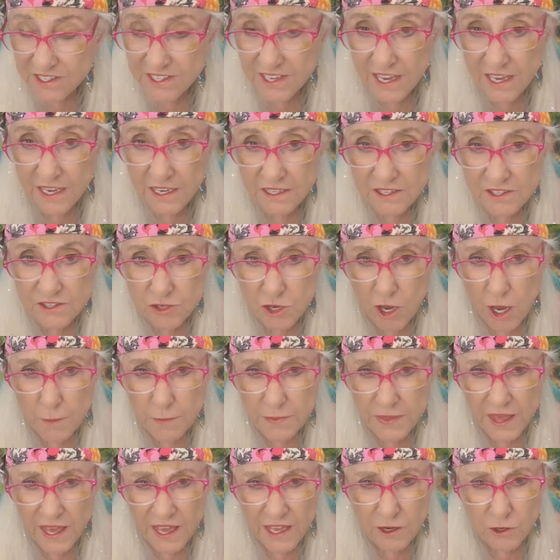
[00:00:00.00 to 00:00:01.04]
saying, stop
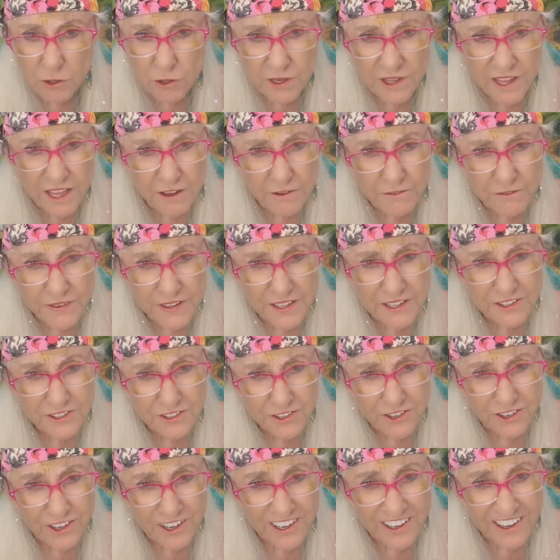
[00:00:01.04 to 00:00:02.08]
that, or that feels
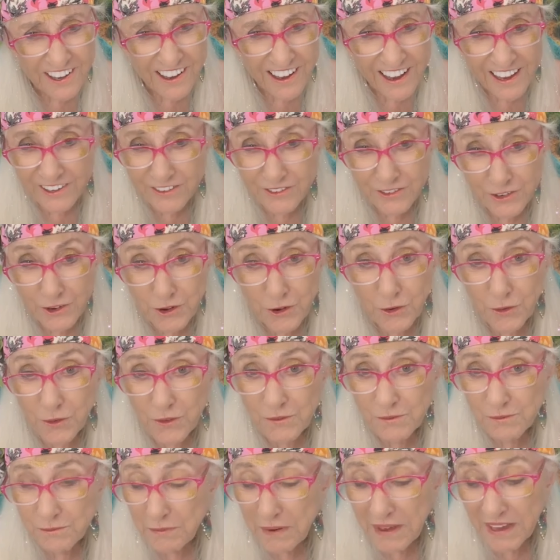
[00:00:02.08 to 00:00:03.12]
good. I don't know,
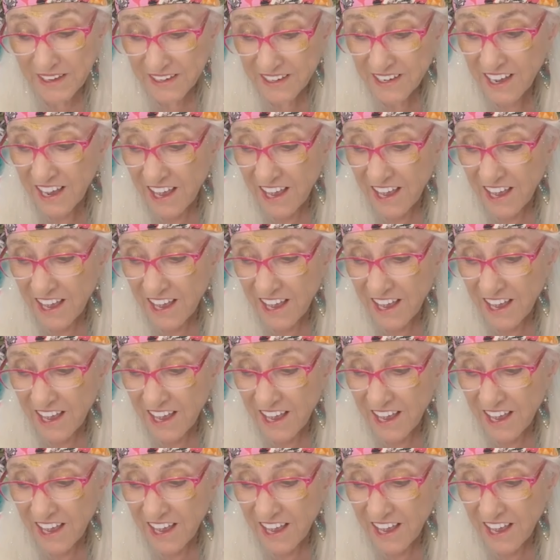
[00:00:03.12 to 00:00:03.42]
but